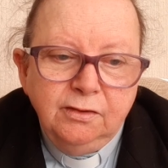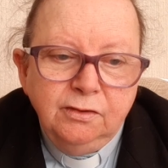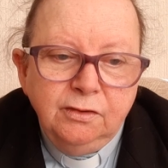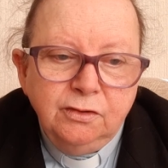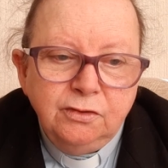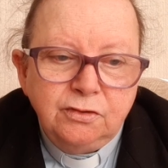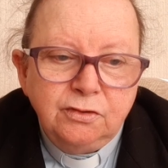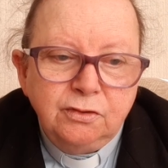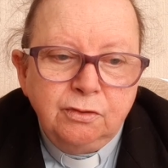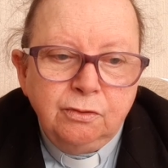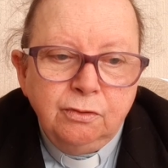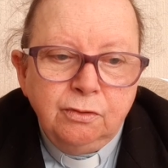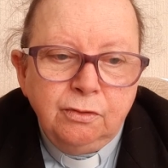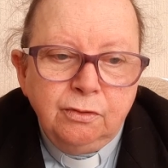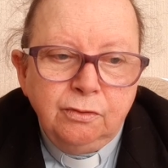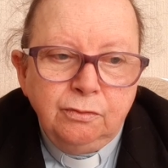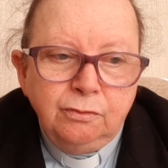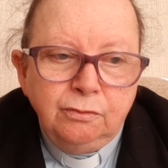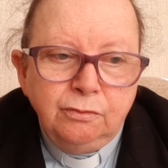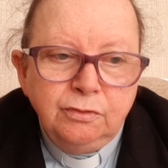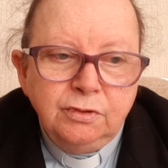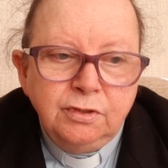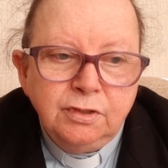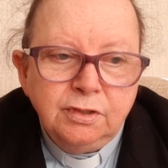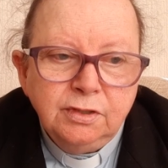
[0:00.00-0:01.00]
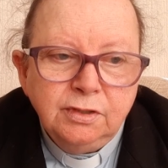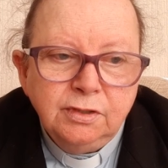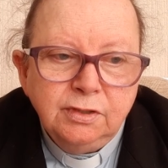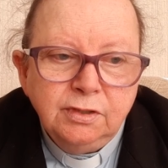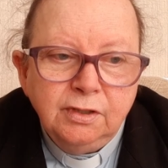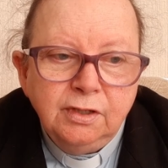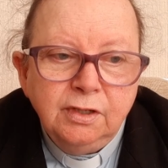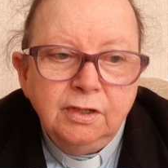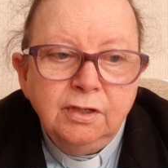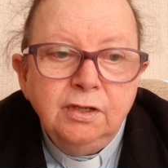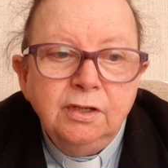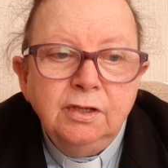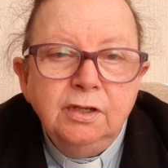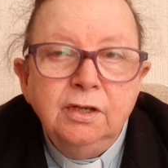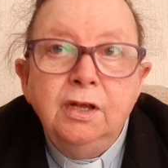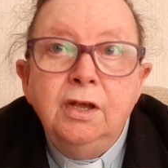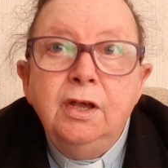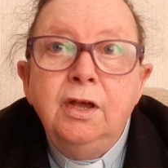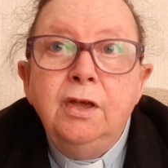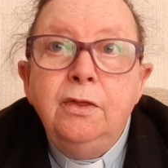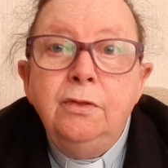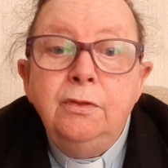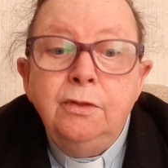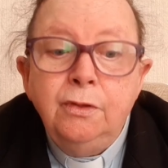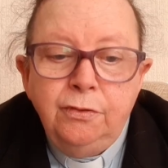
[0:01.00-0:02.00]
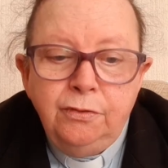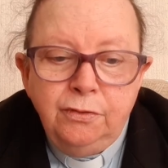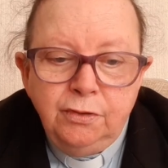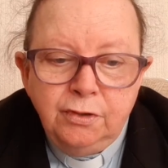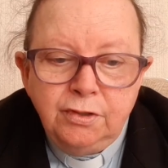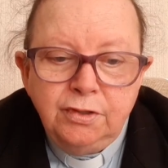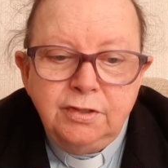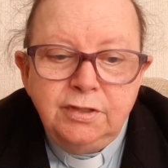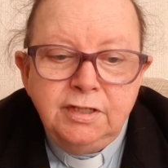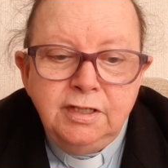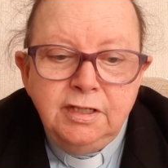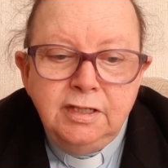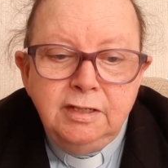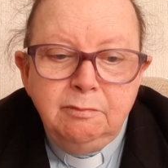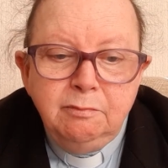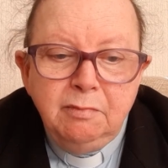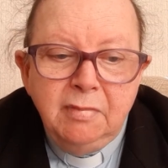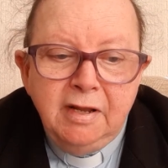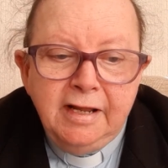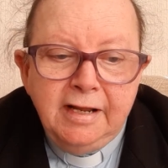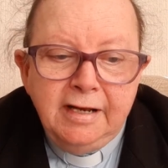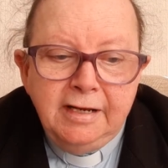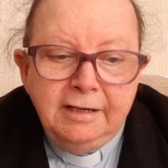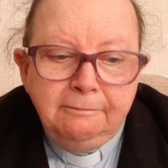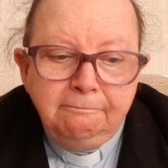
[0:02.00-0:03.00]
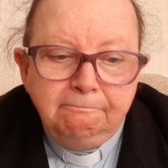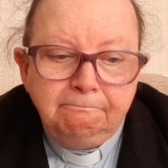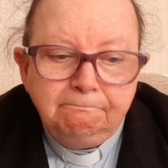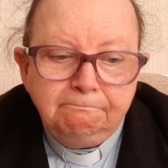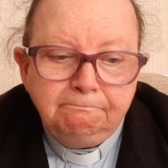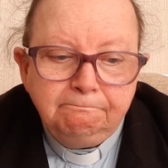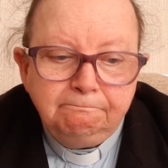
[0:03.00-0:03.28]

that's called The Thirteen Men.